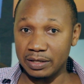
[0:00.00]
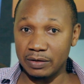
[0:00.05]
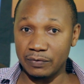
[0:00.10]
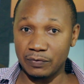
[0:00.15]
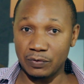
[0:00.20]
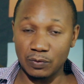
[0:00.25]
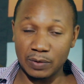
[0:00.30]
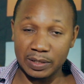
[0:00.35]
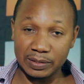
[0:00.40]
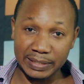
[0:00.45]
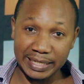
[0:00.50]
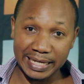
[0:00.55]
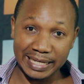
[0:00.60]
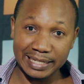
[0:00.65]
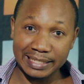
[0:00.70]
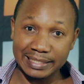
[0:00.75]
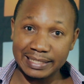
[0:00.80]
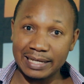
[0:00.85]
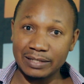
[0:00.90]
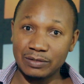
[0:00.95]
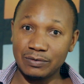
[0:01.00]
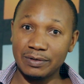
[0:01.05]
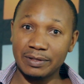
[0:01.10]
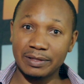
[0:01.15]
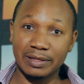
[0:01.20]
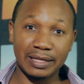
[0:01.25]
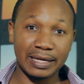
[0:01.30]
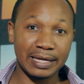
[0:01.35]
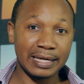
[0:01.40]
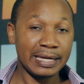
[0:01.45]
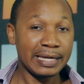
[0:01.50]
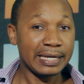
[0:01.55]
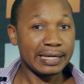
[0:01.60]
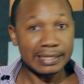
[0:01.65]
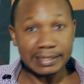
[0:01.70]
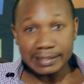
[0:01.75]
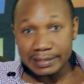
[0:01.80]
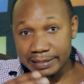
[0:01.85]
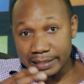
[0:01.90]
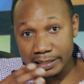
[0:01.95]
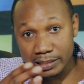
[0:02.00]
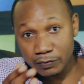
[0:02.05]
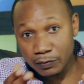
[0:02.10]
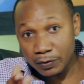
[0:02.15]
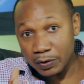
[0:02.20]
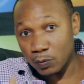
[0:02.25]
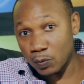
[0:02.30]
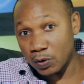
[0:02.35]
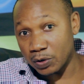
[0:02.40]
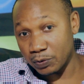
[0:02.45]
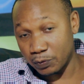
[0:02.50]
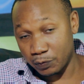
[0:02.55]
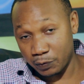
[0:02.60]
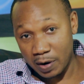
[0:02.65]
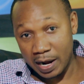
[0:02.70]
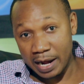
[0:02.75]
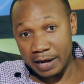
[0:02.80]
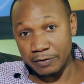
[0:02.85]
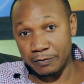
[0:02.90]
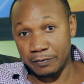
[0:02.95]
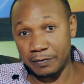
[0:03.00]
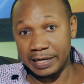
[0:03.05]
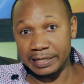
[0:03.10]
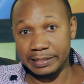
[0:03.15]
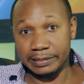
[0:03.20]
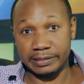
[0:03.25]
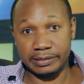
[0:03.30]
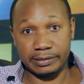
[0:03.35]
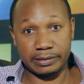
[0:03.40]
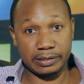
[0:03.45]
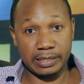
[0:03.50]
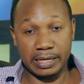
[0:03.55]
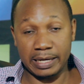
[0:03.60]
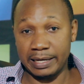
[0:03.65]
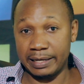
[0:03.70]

If you want to get in touch with her, just for a word of advice,